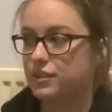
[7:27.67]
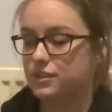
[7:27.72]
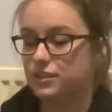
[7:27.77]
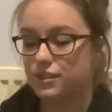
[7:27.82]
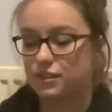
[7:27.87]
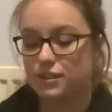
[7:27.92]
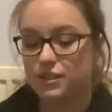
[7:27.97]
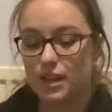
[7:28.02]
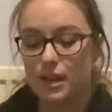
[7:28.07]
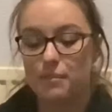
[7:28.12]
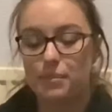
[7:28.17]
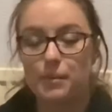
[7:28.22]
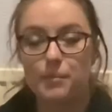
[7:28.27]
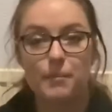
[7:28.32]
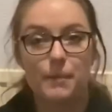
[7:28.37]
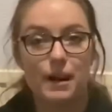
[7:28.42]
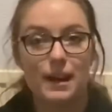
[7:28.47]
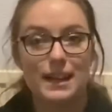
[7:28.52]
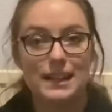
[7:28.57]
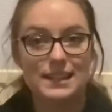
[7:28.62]
up
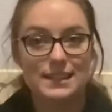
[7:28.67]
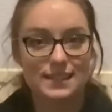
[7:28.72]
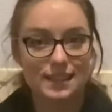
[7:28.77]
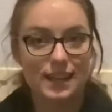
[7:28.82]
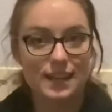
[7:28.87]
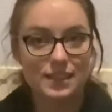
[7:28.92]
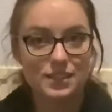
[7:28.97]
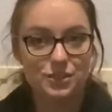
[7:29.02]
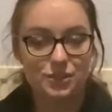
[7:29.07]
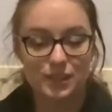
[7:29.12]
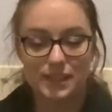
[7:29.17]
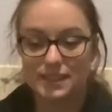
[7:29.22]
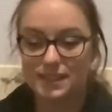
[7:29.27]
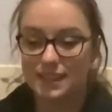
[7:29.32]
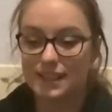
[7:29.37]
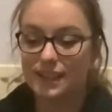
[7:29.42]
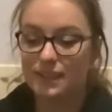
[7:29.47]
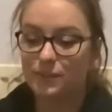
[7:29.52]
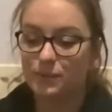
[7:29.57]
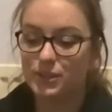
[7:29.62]
my size
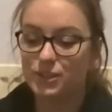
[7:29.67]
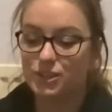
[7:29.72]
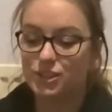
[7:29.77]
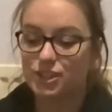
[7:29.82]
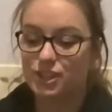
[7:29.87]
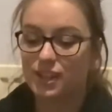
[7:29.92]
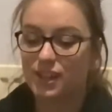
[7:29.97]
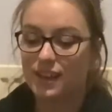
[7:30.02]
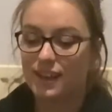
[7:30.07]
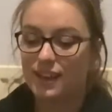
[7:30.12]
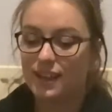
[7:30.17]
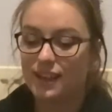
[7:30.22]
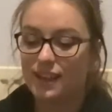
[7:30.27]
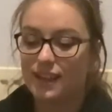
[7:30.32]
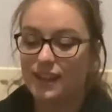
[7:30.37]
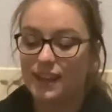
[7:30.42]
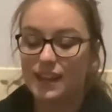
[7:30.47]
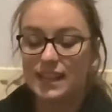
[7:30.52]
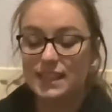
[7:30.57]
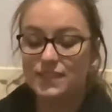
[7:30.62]
choosing, which,
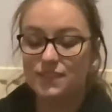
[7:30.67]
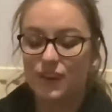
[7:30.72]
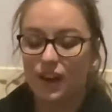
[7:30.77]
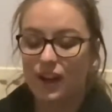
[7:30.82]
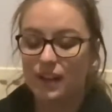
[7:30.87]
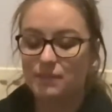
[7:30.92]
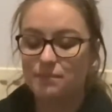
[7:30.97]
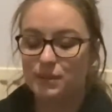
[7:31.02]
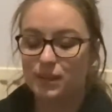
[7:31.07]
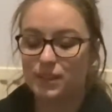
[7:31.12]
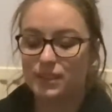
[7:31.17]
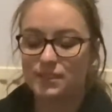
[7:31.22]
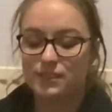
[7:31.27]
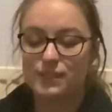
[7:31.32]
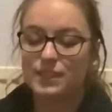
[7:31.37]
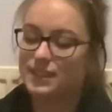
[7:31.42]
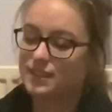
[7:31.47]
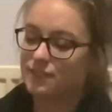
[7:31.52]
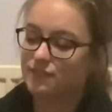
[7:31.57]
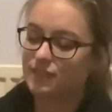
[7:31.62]
it's fine, because if it
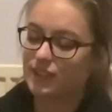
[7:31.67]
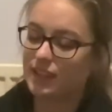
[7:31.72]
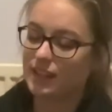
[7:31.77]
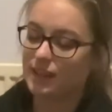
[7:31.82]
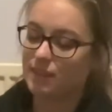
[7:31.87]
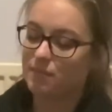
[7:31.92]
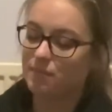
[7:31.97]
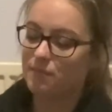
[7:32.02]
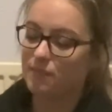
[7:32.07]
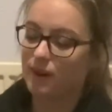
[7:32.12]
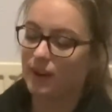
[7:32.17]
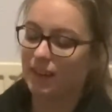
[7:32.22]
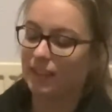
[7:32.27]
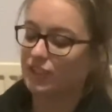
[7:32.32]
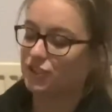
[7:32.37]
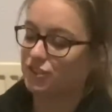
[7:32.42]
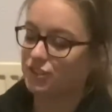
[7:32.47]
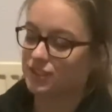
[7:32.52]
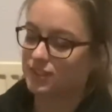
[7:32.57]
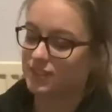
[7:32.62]
doesn't fit him, I
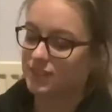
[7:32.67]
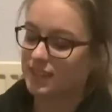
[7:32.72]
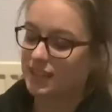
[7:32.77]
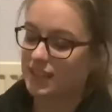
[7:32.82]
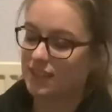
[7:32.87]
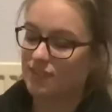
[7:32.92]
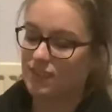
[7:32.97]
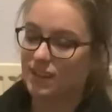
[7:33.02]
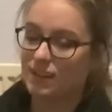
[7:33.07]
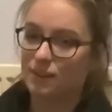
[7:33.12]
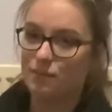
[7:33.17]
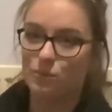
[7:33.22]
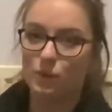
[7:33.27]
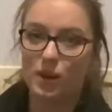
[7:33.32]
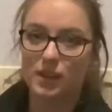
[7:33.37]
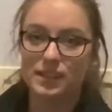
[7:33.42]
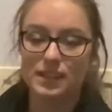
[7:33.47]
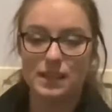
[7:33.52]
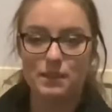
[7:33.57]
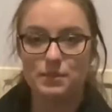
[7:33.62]
can just either
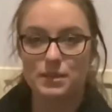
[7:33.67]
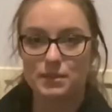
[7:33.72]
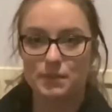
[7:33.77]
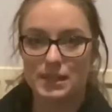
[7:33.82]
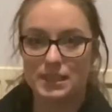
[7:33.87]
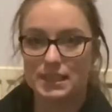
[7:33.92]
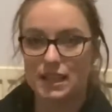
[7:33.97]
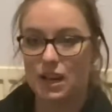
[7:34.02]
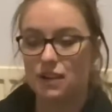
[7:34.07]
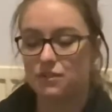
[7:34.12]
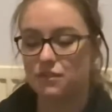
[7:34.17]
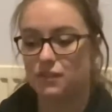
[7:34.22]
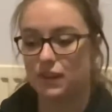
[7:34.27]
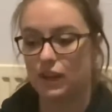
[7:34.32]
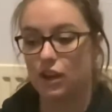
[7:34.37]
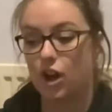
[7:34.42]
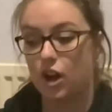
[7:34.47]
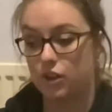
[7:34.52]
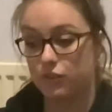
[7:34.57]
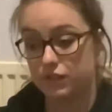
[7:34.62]
one, keep it to myself if I
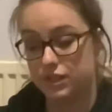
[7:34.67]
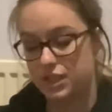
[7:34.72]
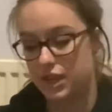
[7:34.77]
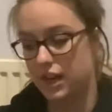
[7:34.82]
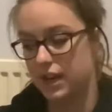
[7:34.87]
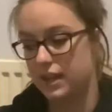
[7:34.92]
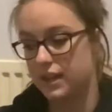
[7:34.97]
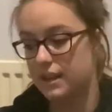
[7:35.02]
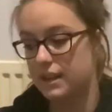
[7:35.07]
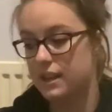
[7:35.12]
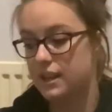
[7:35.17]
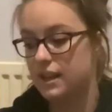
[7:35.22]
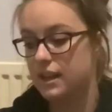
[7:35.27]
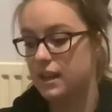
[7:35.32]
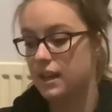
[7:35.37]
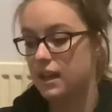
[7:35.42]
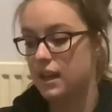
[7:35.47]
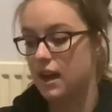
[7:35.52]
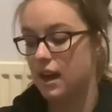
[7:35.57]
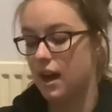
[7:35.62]
can't return it,
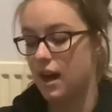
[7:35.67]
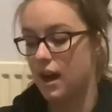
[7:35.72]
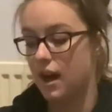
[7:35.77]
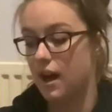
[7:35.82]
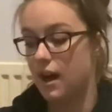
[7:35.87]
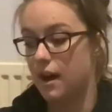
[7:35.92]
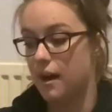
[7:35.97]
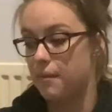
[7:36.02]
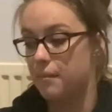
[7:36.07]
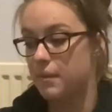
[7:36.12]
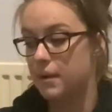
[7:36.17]
and